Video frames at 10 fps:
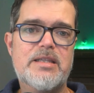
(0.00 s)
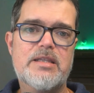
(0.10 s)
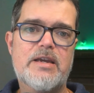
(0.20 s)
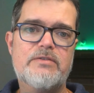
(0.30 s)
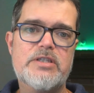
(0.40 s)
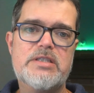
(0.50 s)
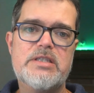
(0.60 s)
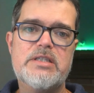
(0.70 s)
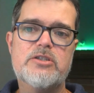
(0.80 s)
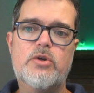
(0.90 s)
the
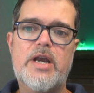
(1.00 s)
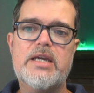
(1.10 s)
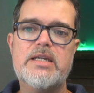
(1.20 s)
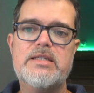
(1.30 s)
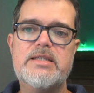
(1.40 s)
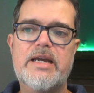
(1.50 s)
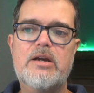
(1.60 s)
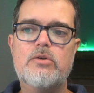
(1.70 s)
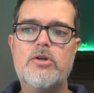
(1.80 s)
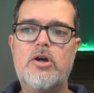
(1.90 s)
FTC is cracking
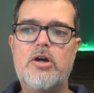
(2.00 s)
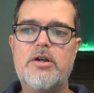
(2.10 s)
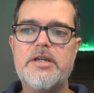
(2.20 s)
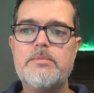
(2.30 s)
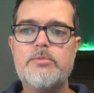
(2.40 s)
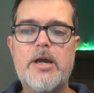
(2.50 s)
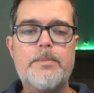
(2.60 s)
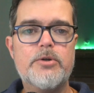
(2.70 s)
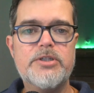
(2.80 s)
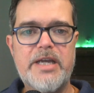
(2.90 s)
down on
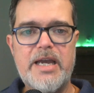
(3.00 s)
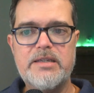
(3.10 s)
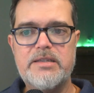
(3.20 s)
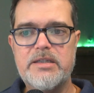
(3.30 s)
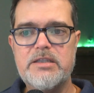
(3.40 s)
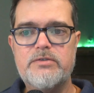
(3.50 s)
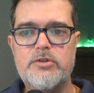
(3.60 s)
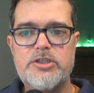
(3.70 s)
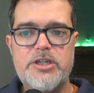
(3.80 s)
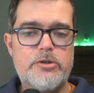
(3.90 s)
improper tactics
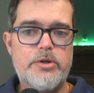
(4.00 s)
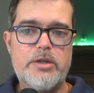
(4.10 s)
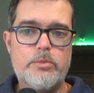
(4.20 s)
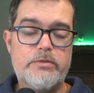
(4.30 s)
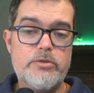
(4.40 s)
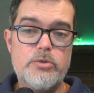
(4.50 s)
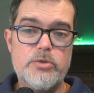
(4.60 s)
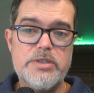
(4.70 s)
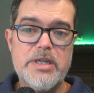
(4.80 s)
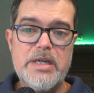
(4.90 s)
for generating
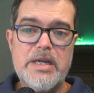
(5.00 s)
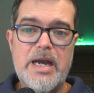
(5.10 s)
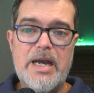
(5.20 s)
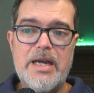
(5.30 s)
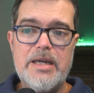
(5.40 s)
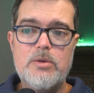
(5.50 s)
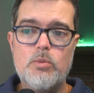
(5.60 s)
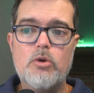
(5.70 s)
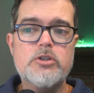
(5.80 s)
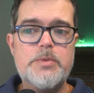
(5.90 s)
reviews. I
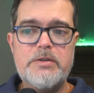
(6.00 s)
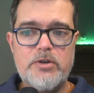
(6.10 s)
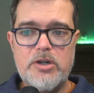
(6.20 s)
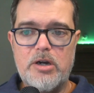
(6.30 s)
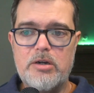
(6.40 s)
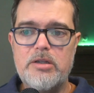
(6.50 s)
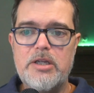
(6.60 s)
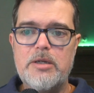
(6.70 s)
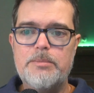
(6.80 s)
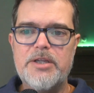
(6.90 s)
won't speak for Carl,
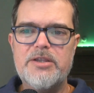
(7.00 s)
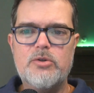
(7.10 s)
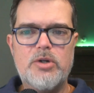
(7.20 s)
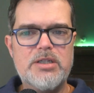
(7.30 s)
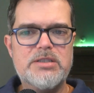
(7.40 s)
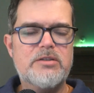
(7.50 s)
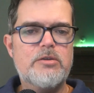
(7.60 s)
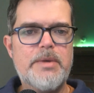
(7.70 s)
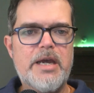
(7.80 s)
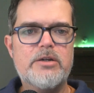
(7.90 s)
but the crux of the
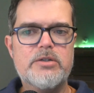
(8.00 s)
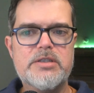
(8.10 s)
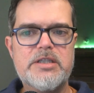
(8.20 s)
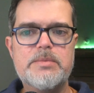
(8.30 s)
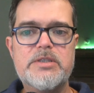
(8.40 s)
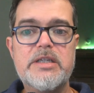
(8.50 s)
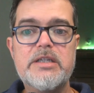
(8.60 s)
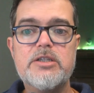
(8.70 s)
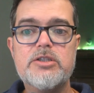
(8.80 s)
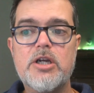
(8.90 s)
matter seems to
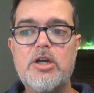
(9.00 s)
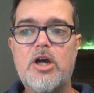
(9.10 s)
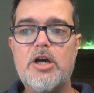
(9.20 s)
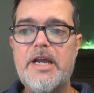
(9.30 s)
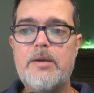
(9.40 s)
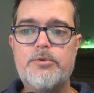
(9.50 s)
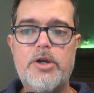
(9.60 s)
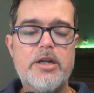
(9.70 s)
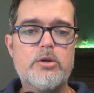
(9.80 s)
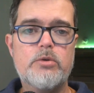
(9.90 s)
hinge on how
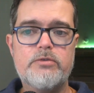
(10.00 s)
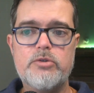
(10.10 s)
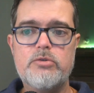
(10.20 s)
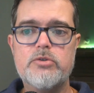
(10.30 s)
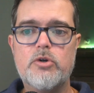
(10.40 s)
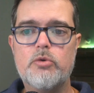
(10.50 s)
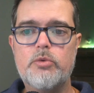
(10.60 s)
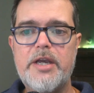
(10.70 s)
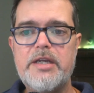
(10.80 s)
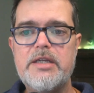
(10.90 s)
product reviews or
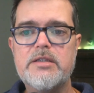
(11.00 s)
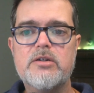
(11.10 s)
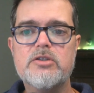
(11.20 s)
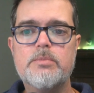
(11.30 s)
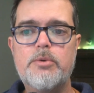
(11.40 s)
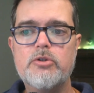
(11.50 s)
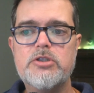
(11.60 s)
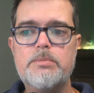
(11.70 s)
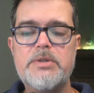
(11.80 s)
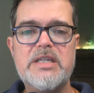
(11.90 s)
ratings are supposed
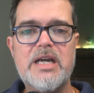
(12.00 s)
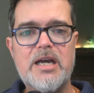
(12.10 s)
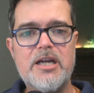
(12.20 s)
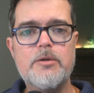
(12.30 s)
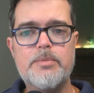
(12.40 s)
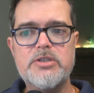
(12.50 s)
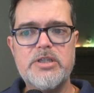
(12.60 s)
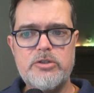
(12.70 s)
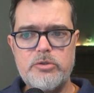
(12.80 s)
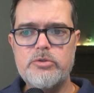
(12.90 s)
to be
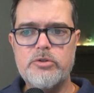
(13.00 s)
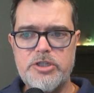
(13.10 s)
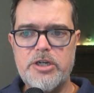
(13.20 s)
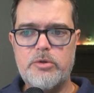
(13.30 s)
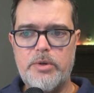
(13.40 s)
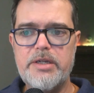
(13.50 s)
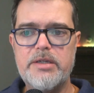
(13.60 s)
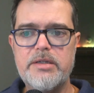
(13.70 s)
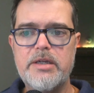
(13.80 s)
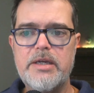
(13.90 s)
100% user generated,